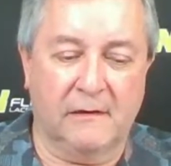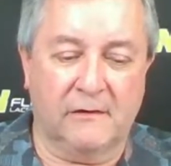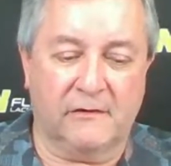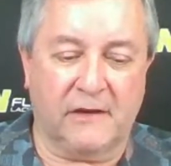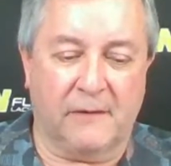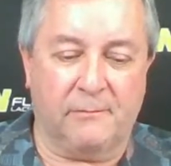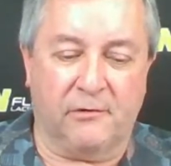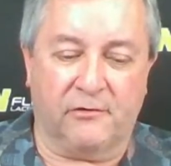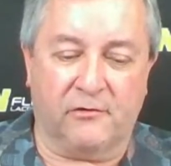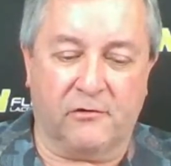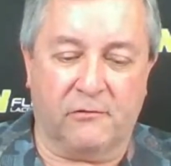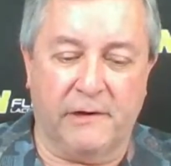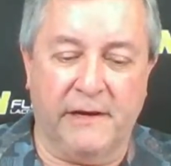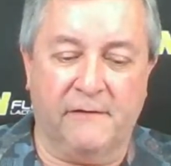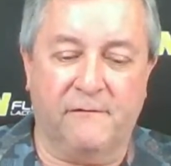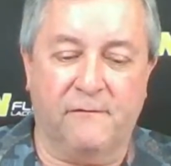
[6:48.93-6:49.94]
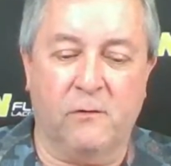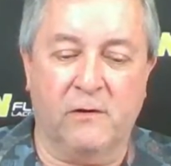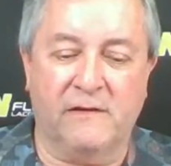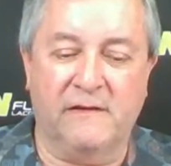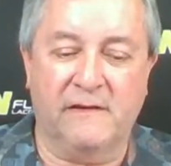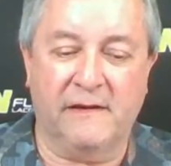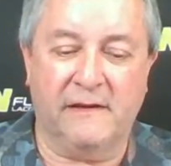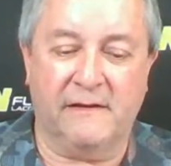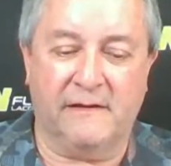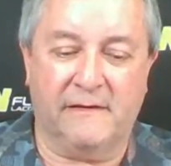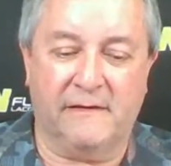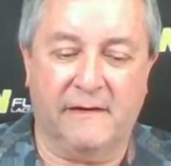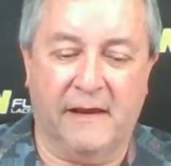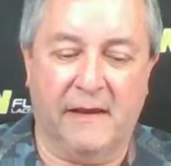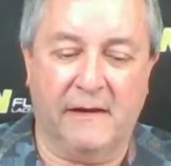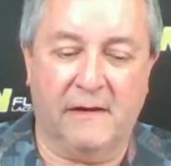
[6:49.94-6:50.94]
Cypress Creek
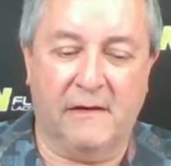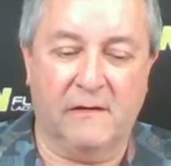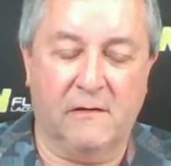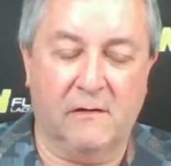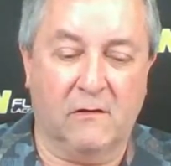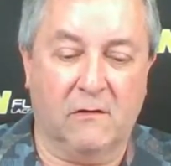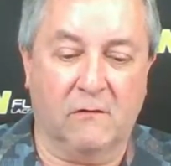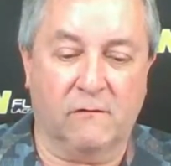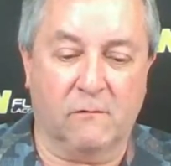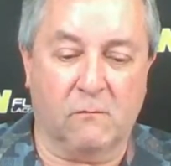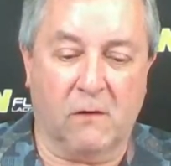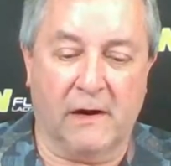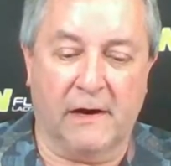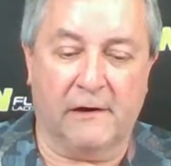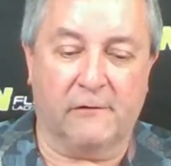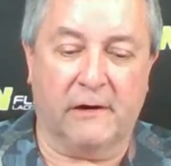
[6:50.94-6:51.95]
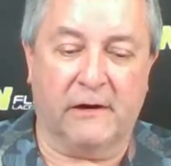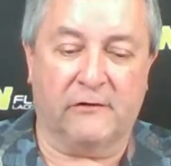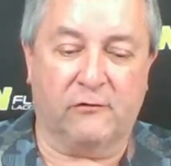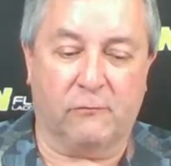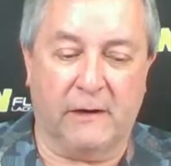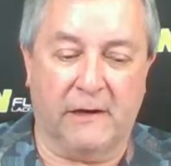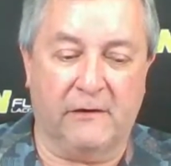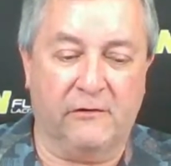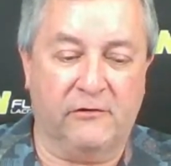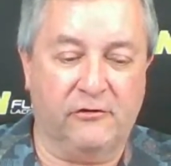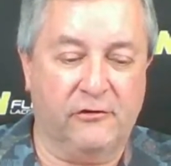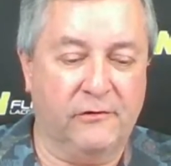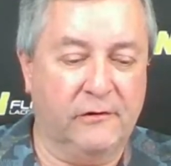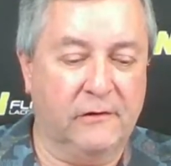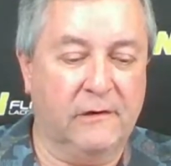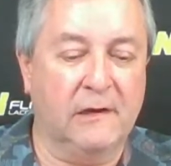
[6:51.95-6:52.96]
14-10 over Wiregrass
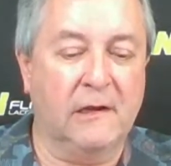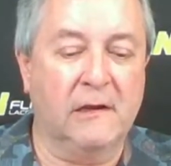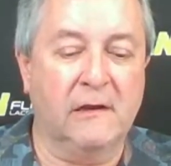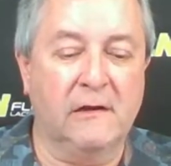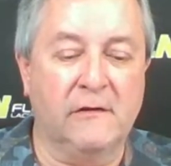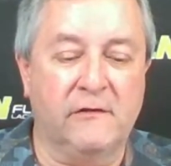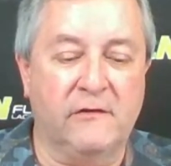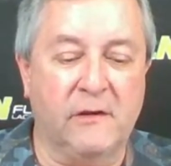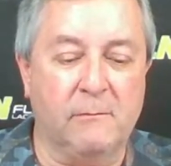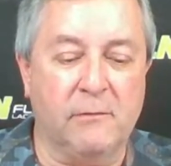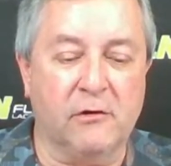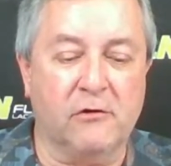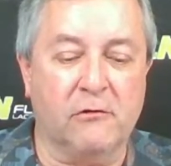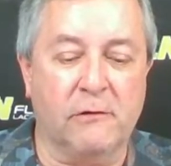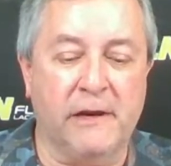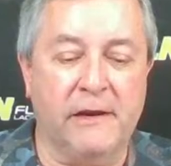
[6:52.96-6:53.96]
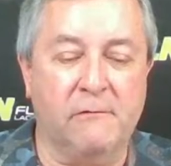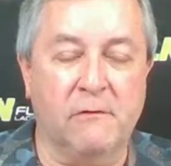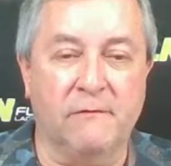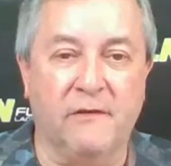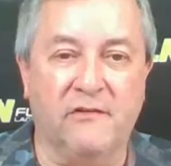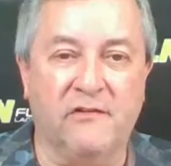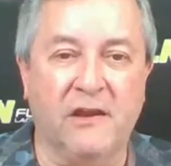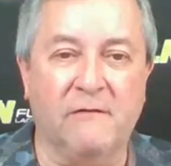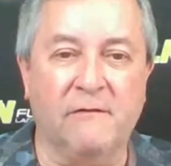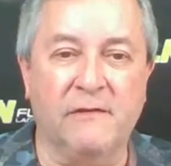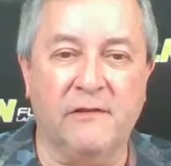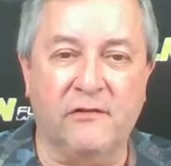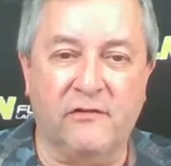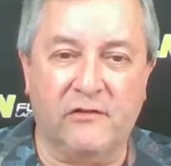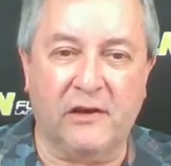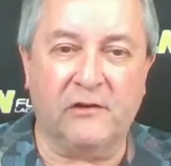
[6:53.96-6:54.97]
Wrench. Timber Creek with the
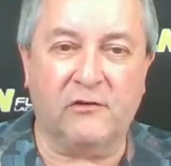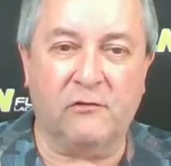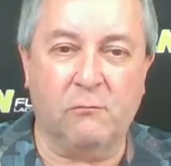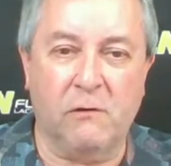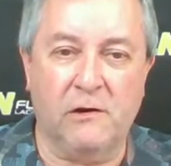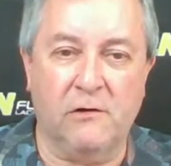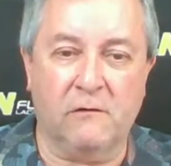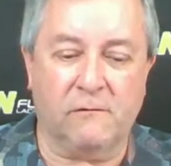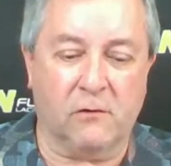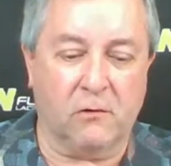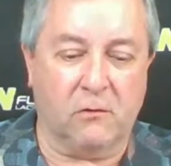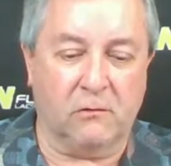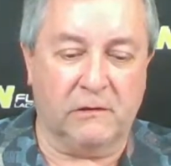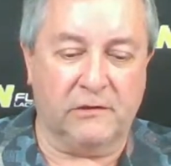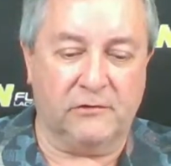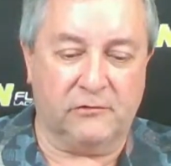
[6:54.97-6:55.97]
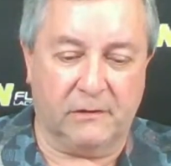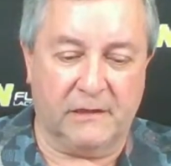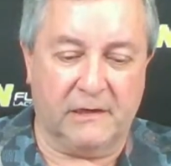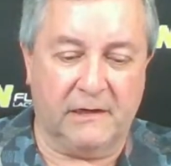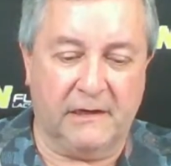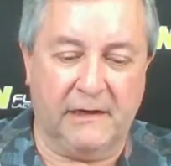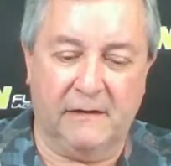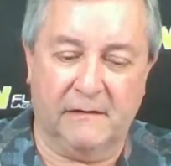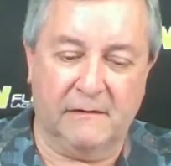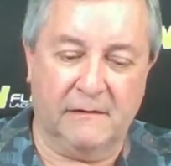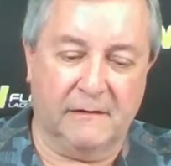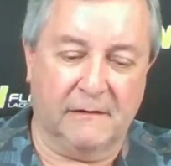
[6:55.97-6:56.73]
7-6 win over Holy Trinity.